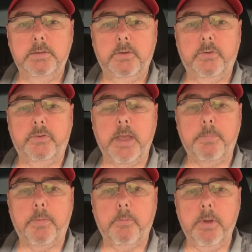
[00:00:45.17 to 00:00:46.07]
Step
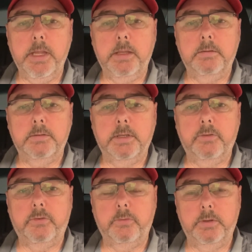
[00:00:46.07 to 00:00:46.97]
3
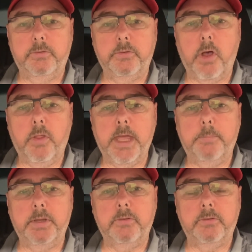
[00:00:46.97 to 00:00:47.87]
is to install that piece